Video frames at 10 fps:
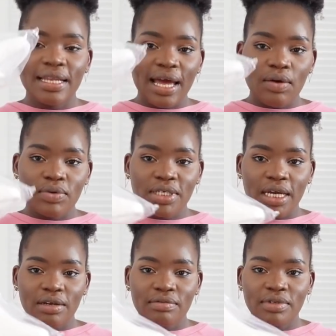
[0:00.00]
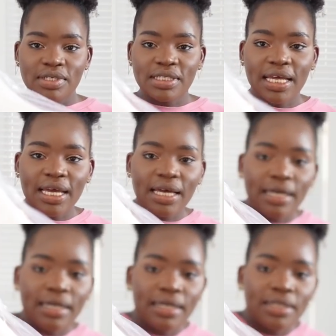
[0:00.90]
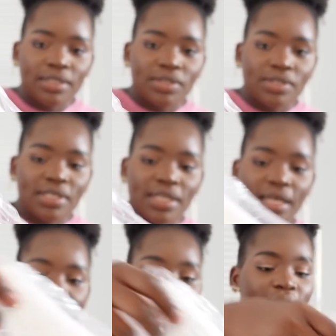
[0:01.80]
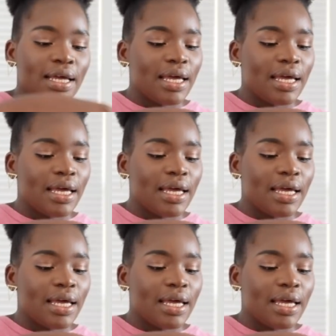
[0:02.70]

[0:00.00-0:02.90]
layer which kind of looks like, you see that?